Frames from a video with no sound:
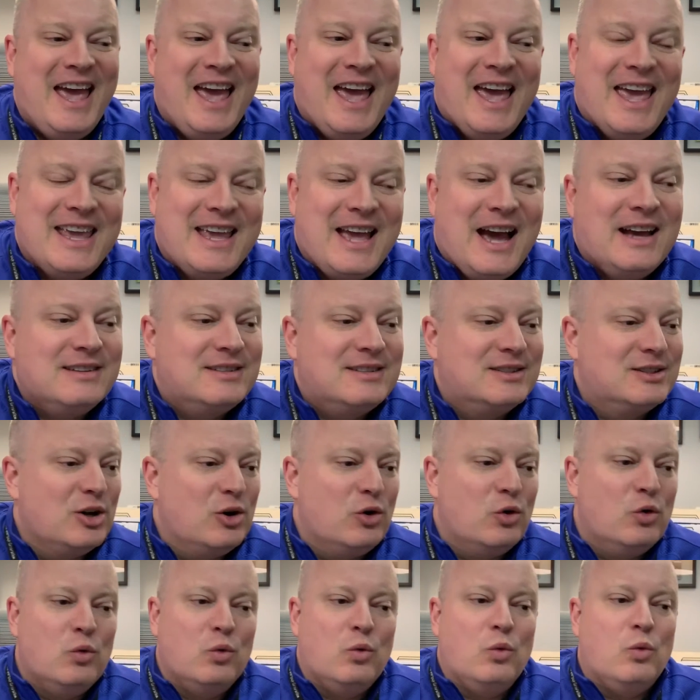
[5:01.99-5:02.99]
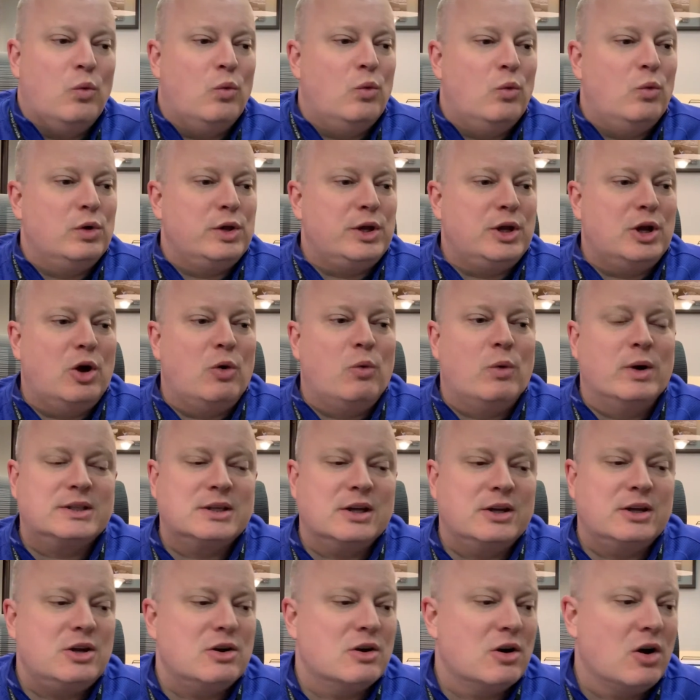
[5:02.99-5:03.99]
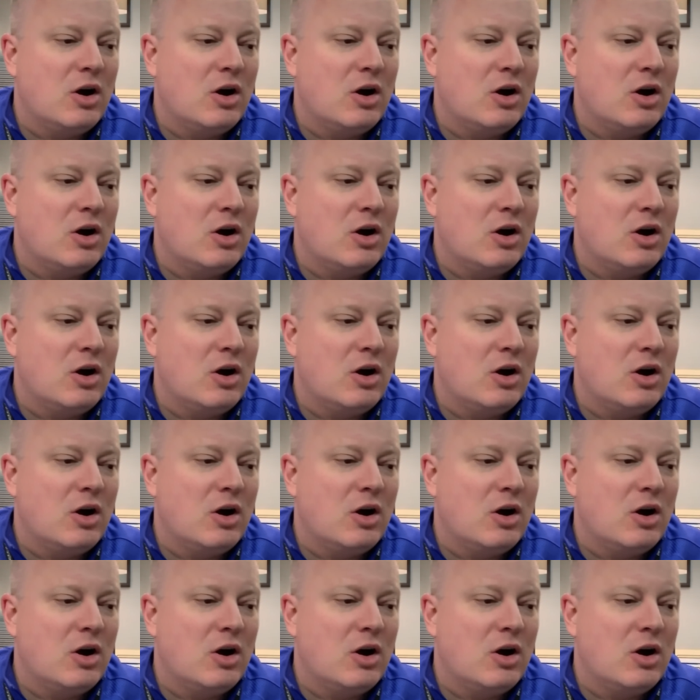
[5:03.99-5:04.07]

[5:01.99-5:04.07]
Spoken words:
hey guys, so what's on your